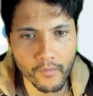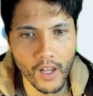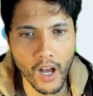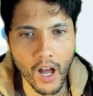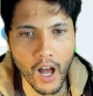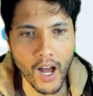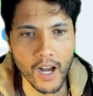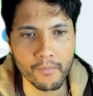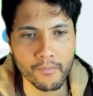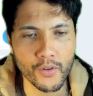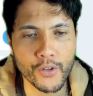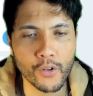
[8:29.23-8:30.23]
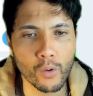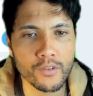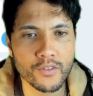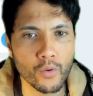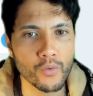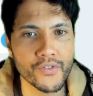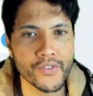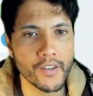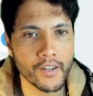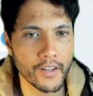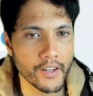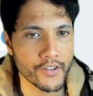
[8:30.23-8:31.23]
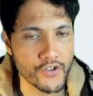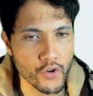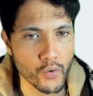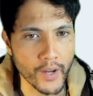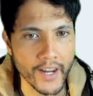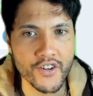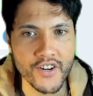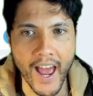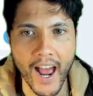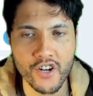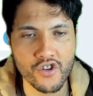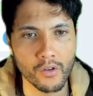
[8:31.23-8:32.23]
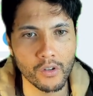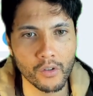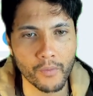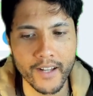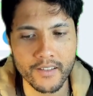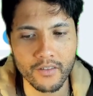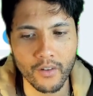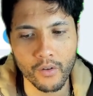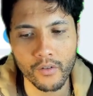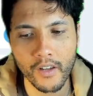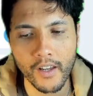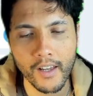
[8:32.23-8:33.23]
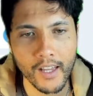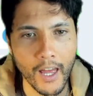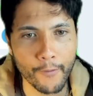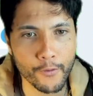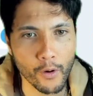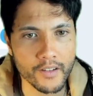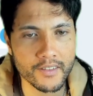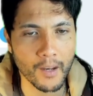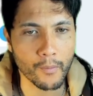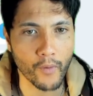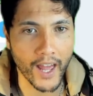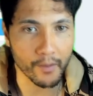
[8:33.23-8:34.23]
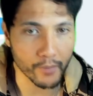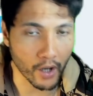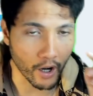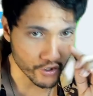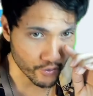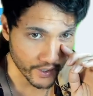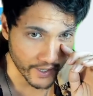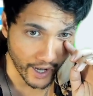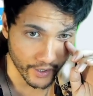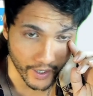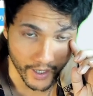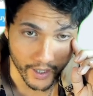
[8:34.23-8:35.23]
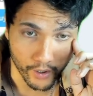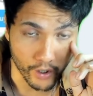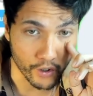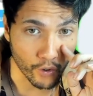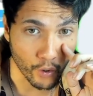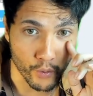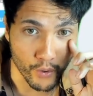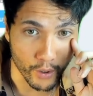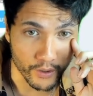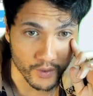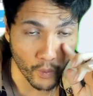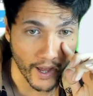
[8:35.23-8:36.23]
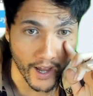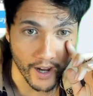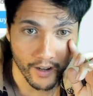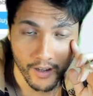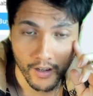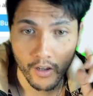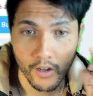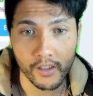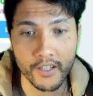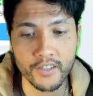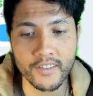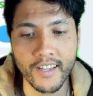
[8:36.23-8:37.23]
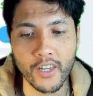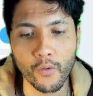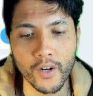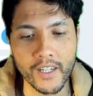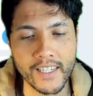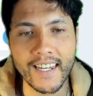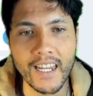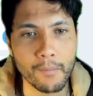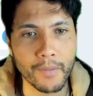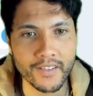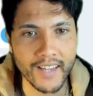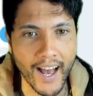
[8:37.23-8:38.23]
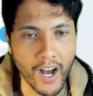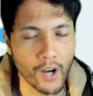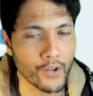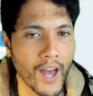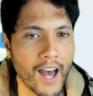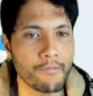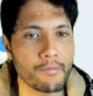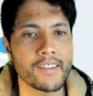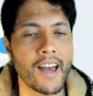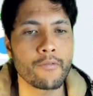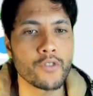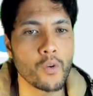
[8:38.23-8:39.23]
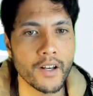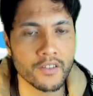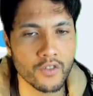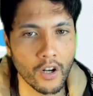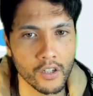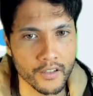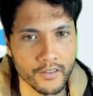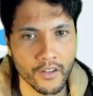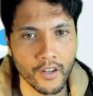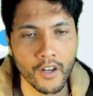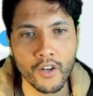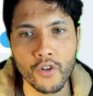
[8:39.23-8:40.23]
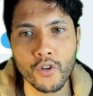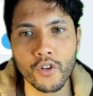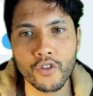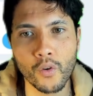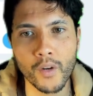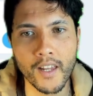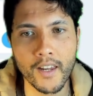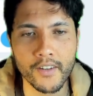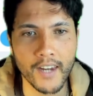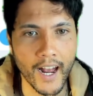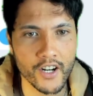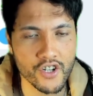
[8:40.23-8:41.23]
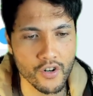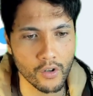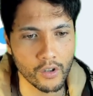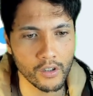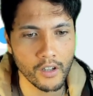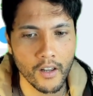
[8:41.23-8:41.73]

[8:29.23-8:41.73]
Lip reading: you can also do international, right? So if you're in some random country out in who knows where, let's just say you're in Guinea-Bissau, you happen to have US dollars, you could do an international